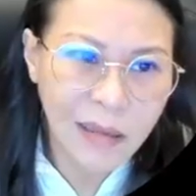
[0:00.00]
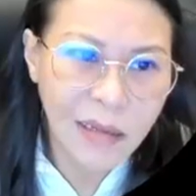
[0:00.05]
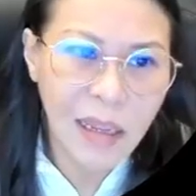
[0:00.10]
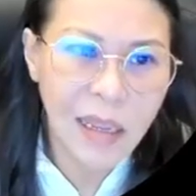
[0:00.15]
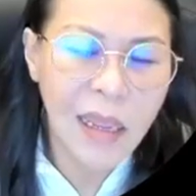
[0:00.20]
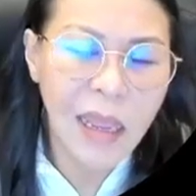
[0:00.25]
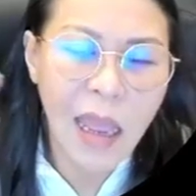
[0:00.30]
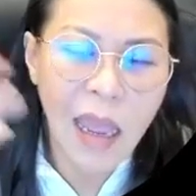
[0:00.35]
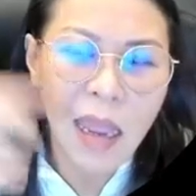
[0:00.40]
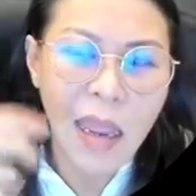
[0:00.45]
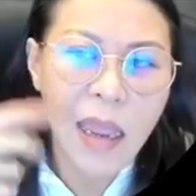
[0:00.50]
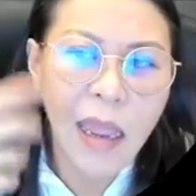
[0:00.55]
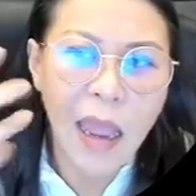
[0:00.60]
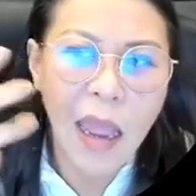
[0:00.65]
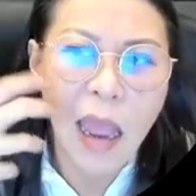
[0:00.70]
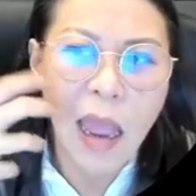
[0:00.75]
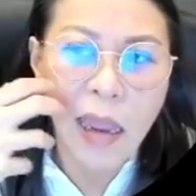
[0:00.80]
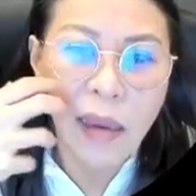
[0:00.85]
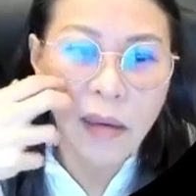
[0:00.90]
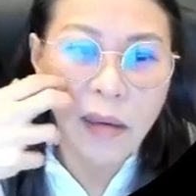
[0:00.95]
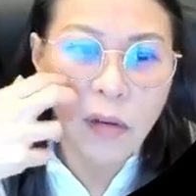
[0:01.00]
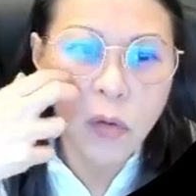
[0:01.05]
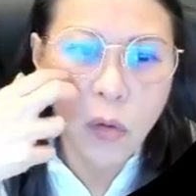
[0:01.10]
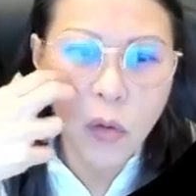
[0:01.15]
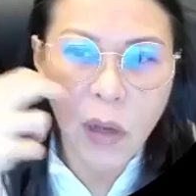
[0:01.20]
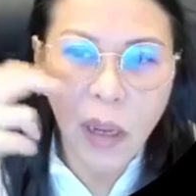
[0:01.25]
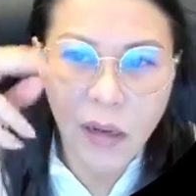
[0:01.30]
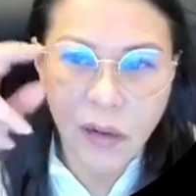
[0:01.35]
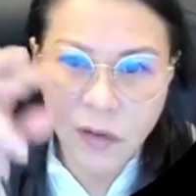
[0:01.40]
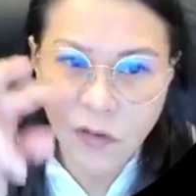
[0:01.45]
day I I
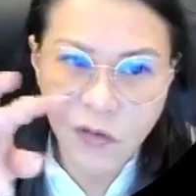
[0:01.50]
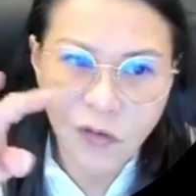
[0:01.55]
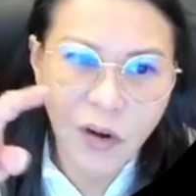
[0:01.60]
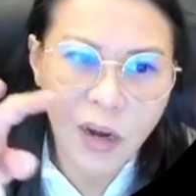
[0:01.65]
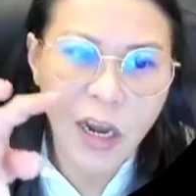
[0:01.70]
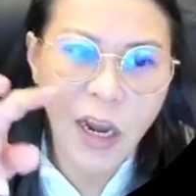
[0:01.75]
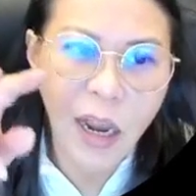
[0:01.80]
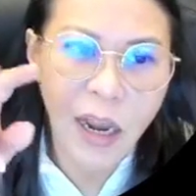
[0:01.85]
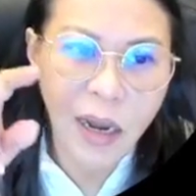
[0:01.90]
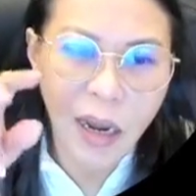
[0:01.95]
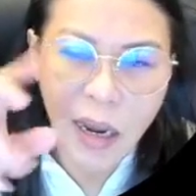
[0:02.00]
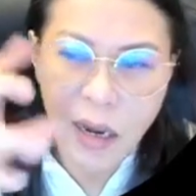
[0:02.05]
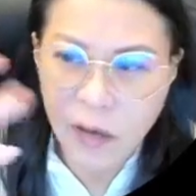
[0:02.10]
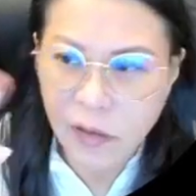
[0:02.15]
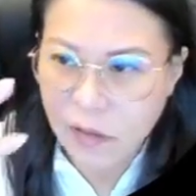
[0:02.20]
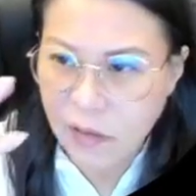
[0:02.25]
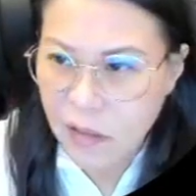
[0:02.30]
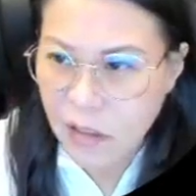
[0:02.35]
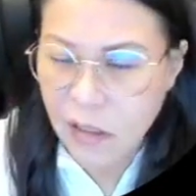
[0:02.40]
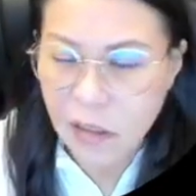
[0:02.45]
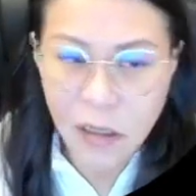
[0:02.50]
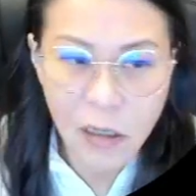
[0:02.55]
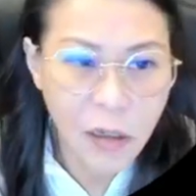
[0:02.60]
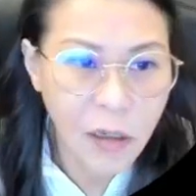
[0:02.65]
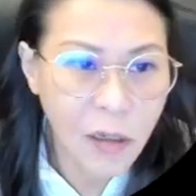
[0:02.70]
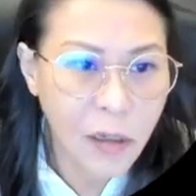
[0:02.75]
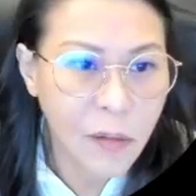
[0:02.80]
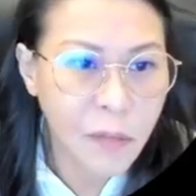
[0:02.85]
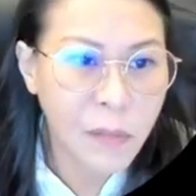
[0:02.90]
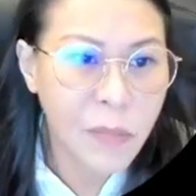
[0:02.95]
look at the trend and I see
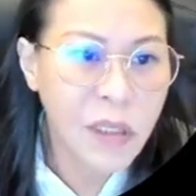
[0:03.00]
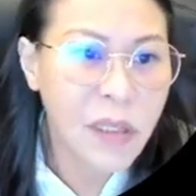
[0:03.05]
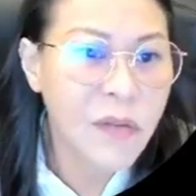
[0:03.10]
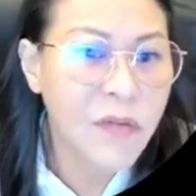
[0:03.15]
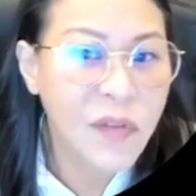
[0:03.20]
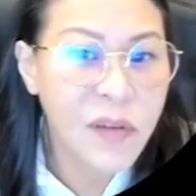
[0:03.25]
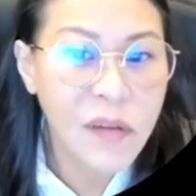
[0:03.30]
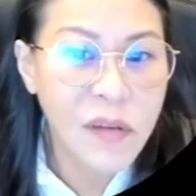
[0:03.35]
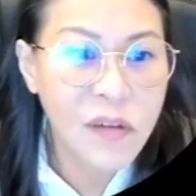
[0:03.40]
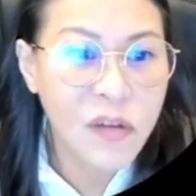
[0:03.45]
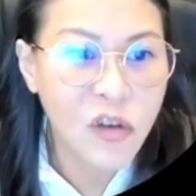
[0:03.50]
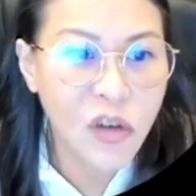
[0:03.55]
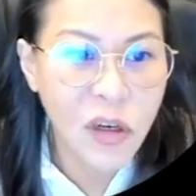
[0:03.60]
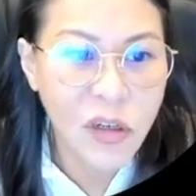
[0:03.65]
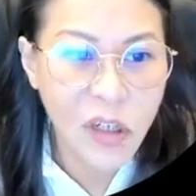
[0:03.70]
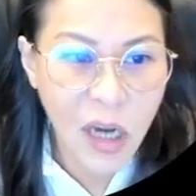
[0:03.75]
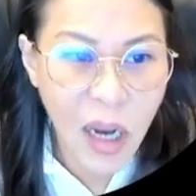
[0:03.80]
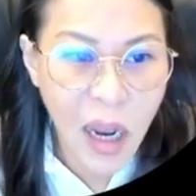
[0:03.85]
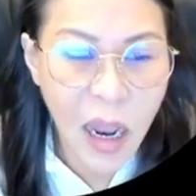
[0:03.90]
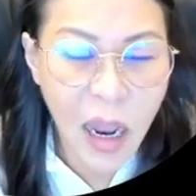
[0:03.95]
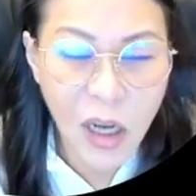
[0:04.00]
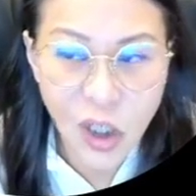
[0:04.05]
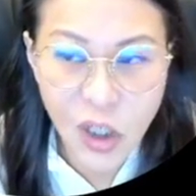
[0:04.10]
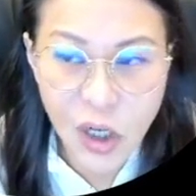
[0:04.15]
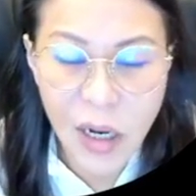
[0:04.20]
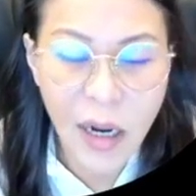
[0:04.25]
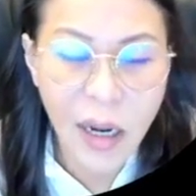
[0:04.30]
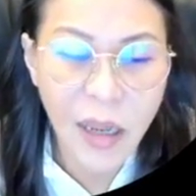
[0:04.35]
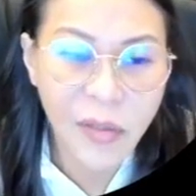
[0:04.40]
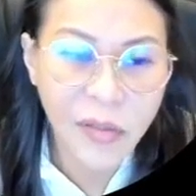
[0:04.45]
the metaphysics chart
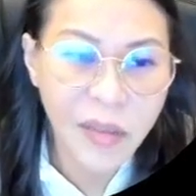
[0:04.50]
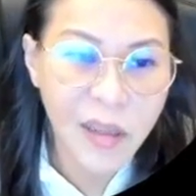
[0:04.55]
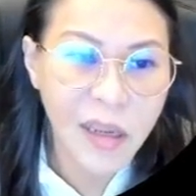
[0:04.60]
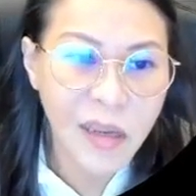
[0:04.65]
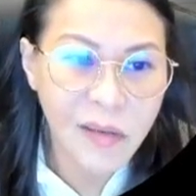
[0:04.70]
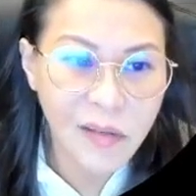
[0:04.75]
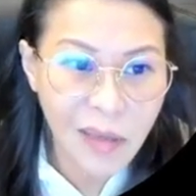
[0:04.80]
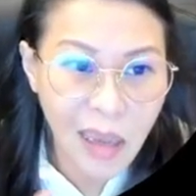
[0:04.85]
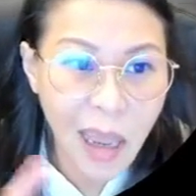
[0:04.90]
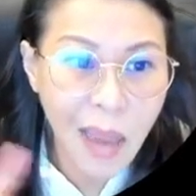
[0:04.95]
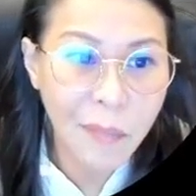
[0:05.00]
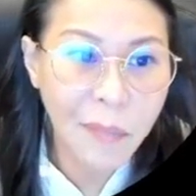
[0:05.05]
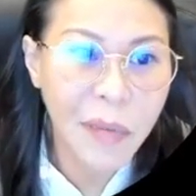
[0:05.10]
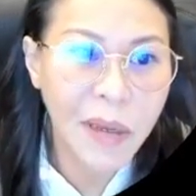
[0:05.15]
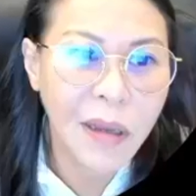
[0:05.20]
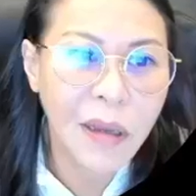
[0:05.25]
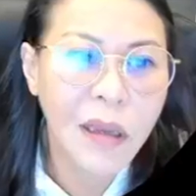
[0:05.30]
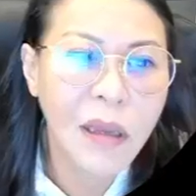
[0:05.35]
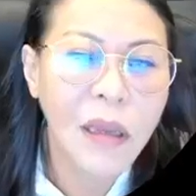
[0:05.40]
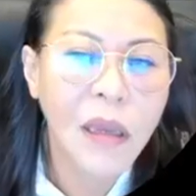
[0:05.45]
chart I think is up uh,